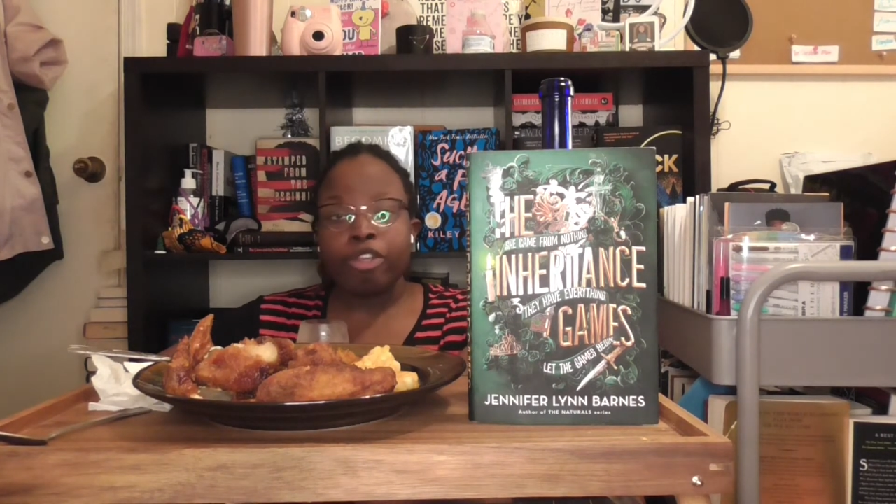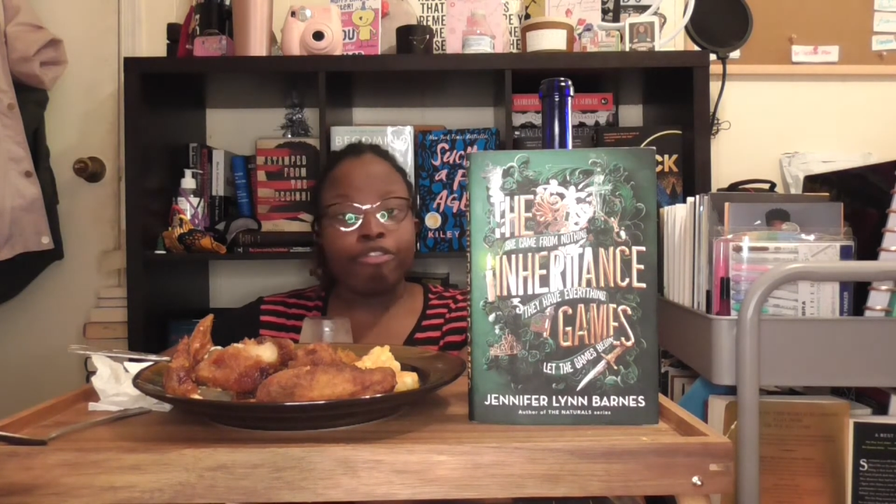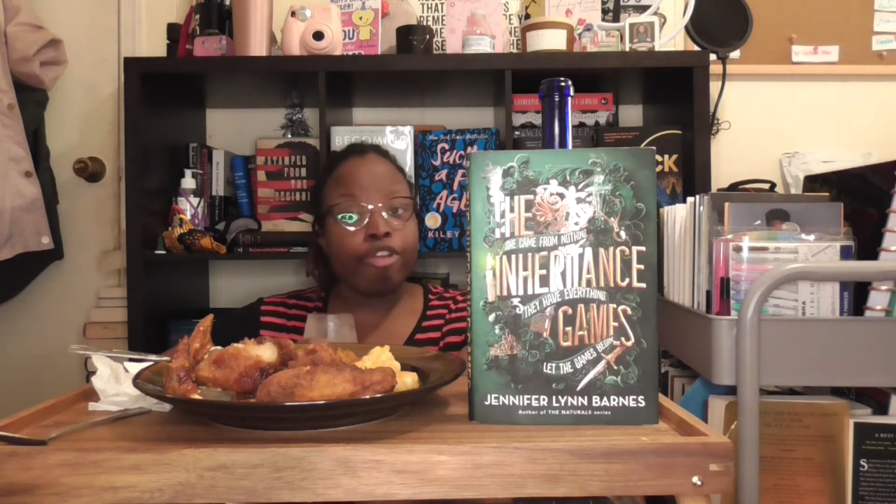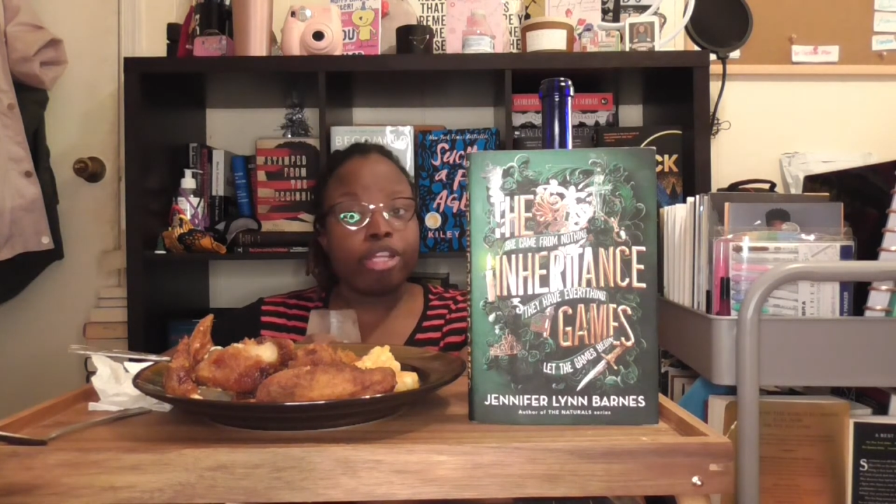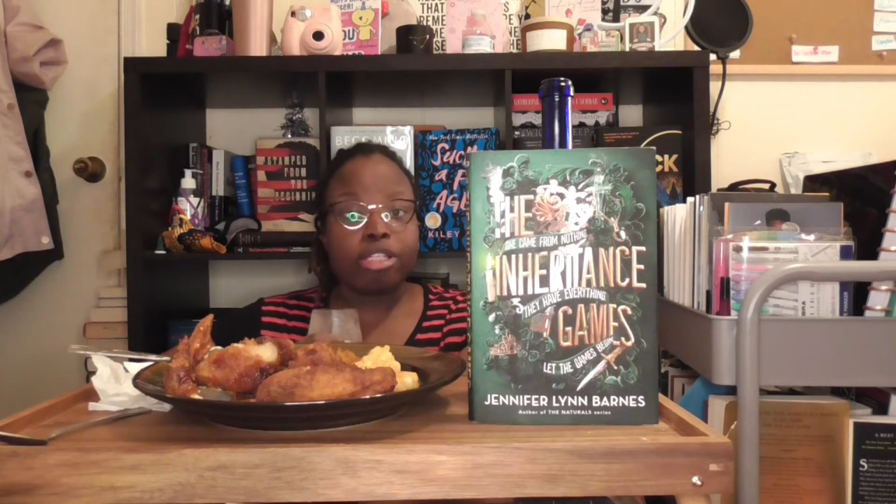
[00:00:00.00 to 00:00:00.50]

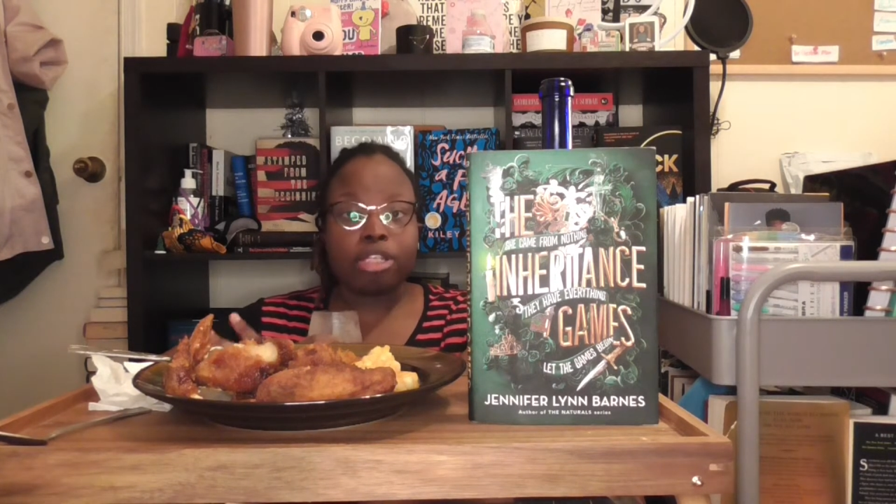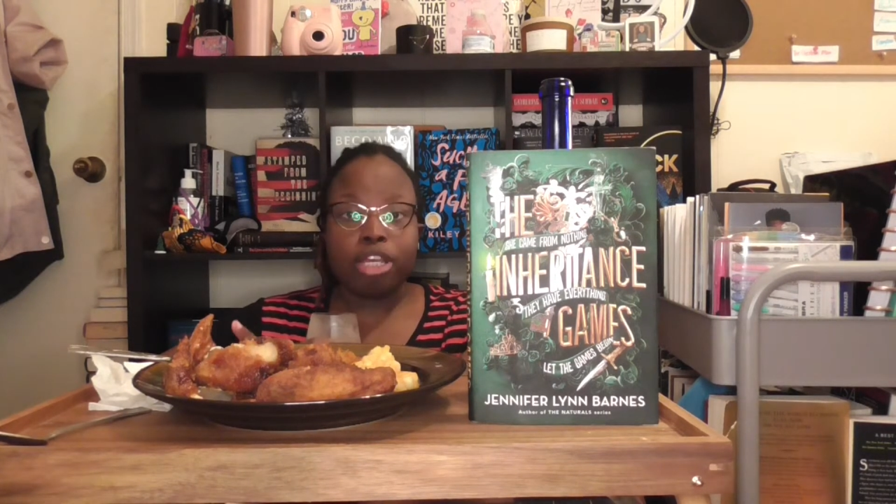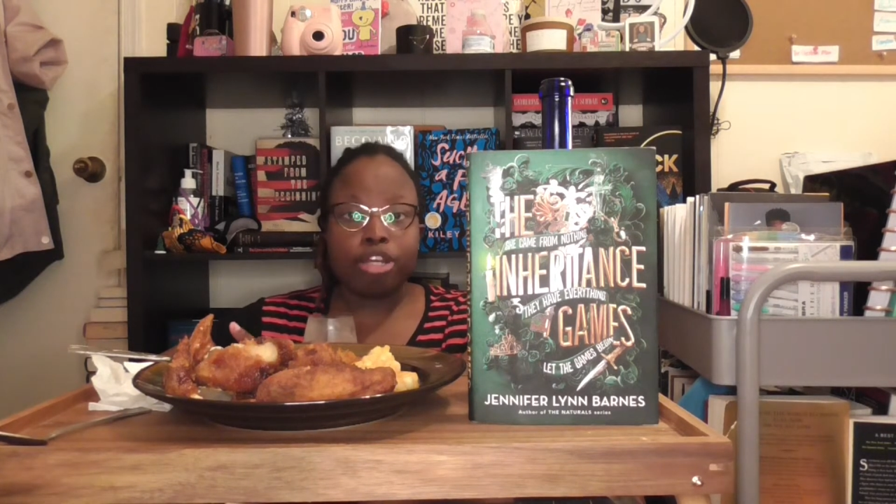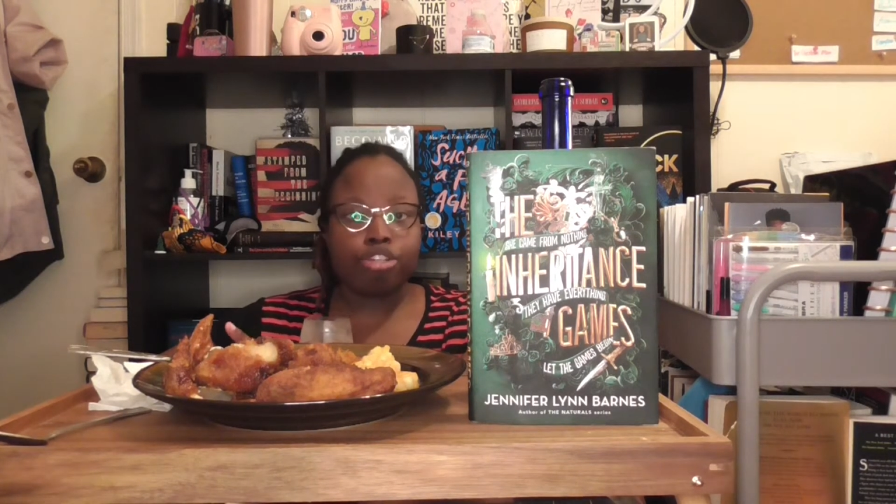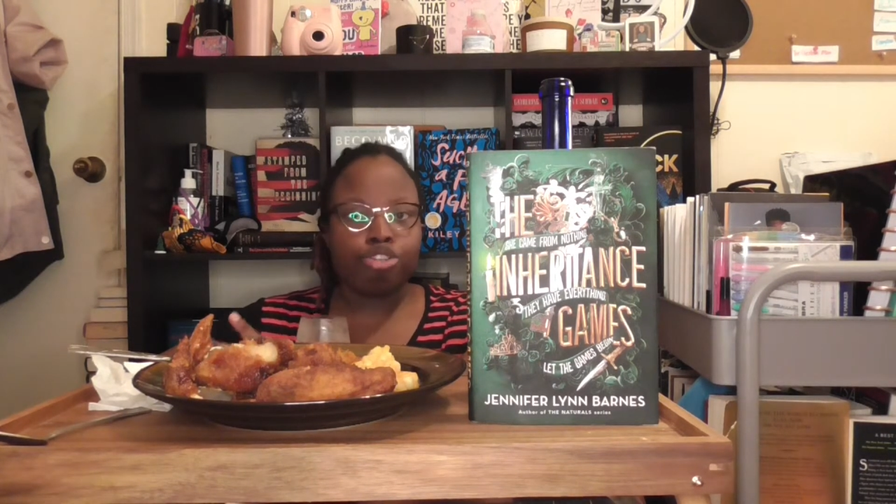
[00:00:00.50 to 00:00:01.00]
for this
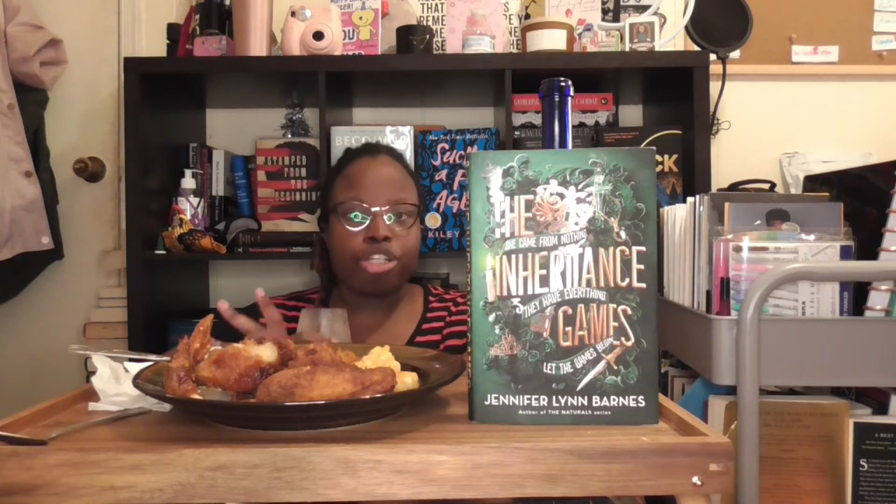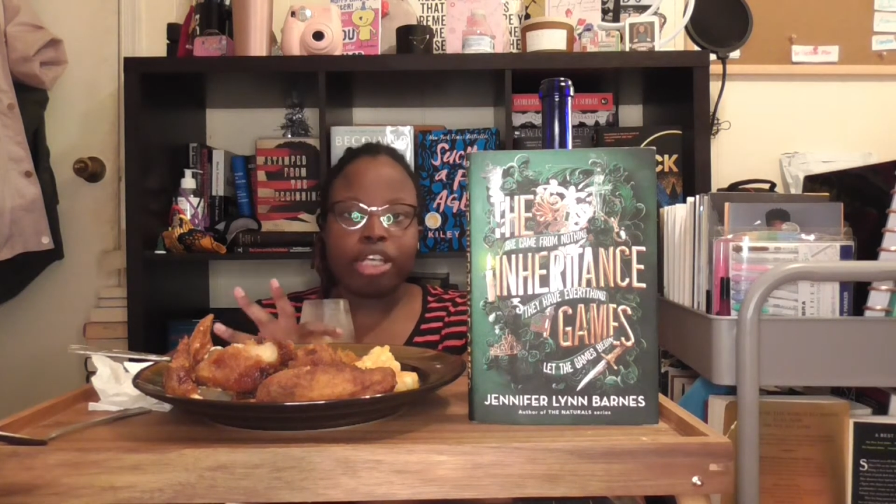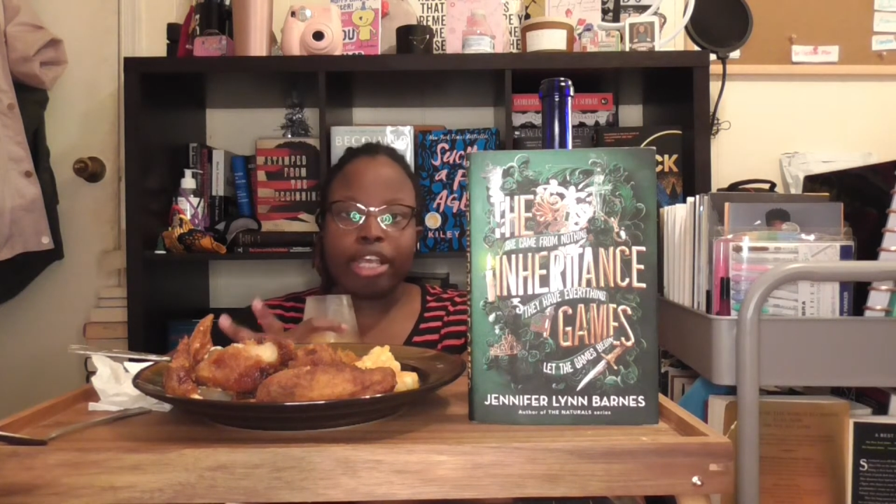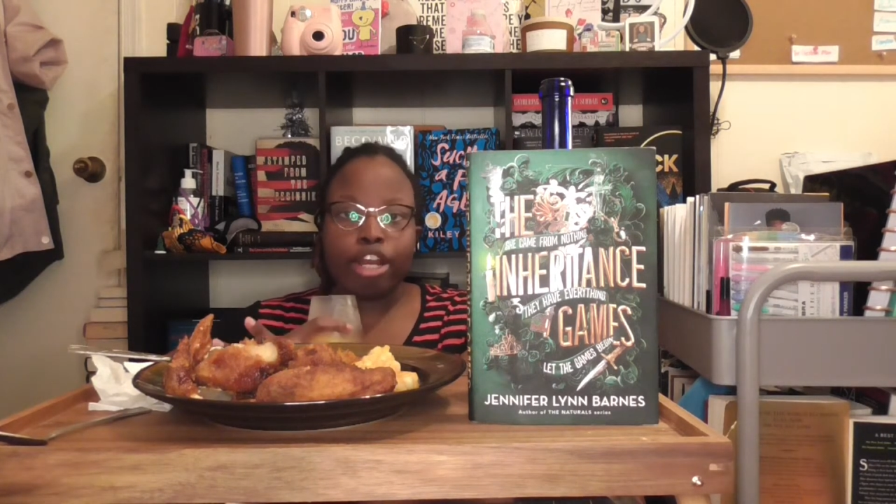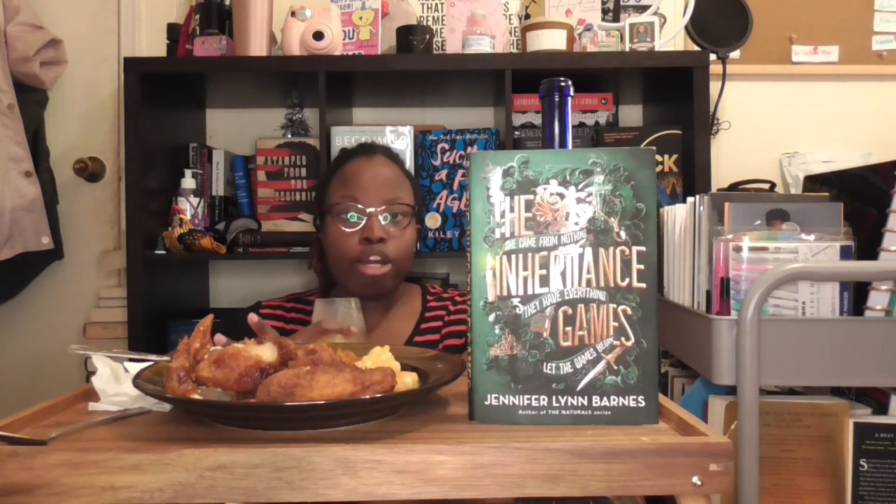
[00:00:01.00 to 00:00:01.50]
year so she
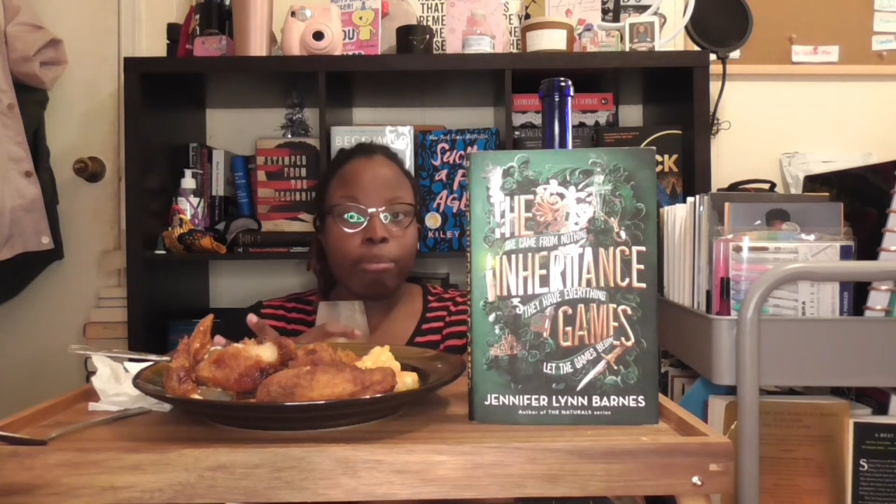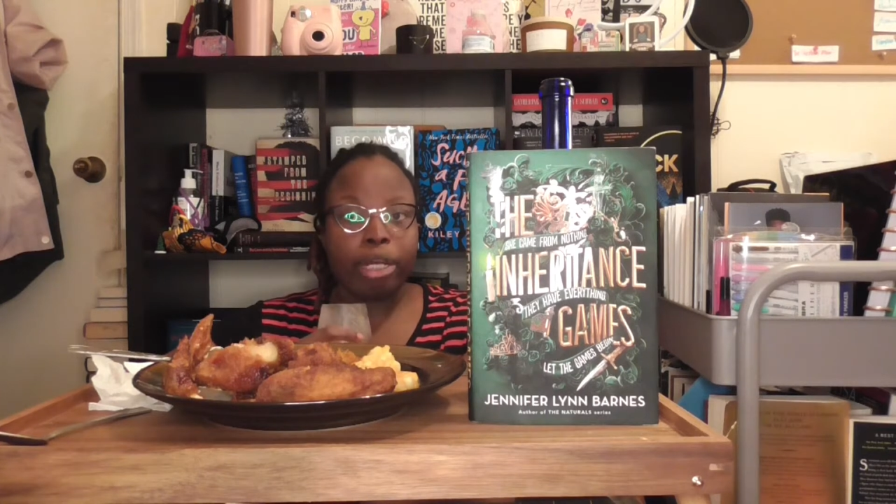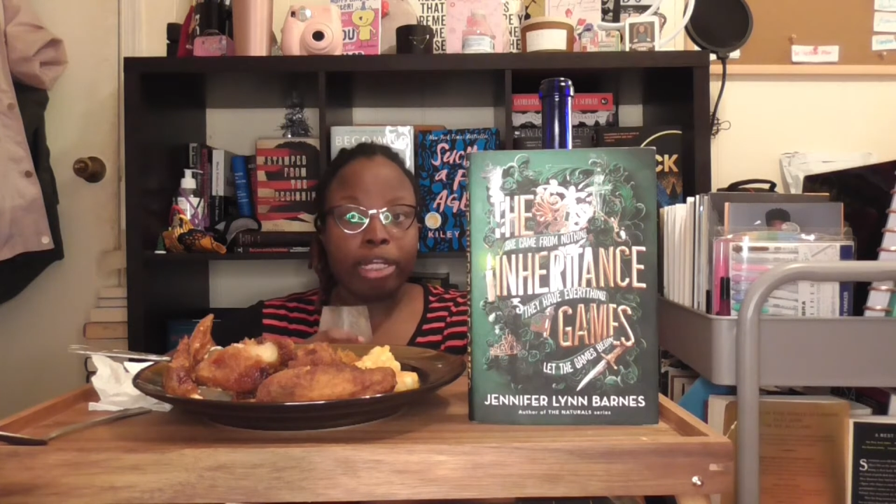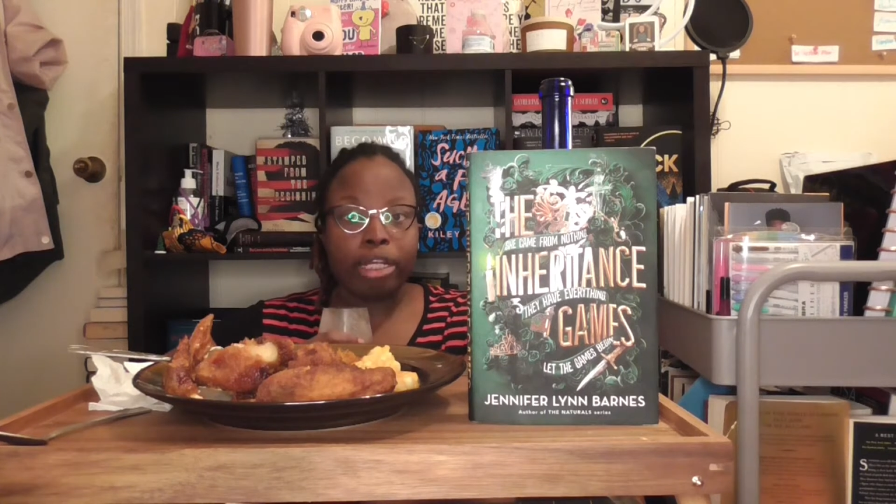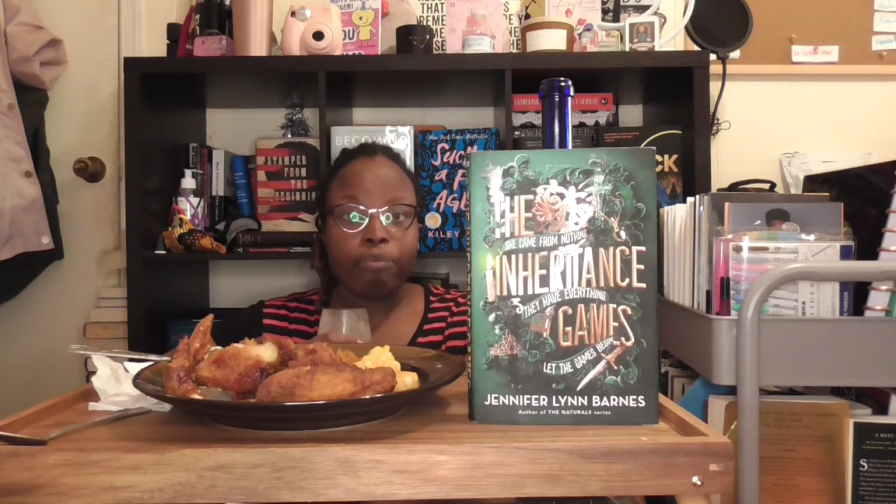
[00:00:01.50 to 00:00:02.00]
can get her
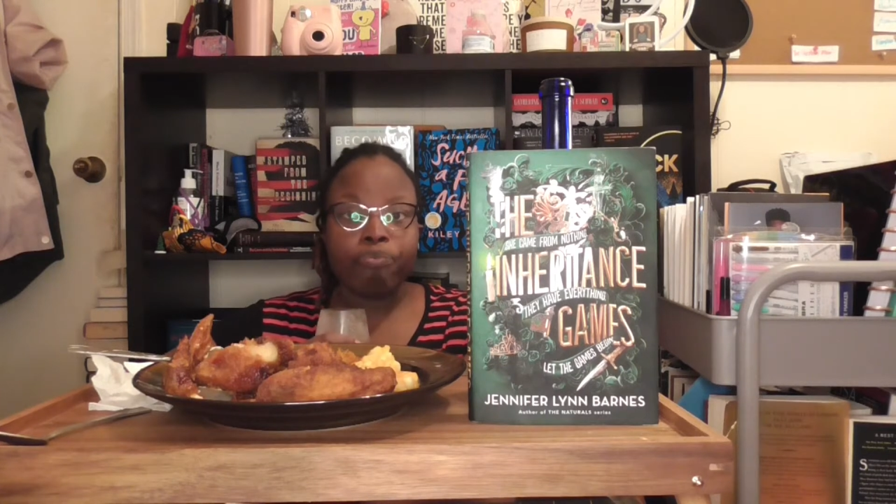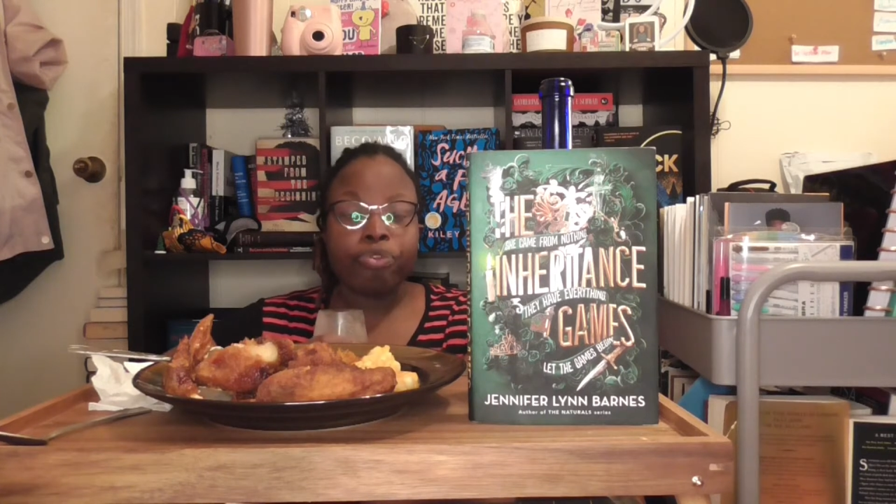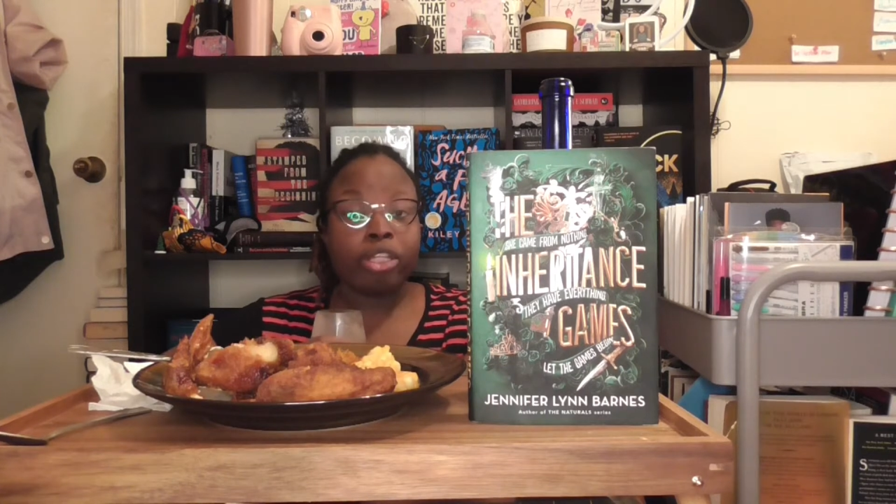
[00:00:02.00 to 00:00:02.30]
money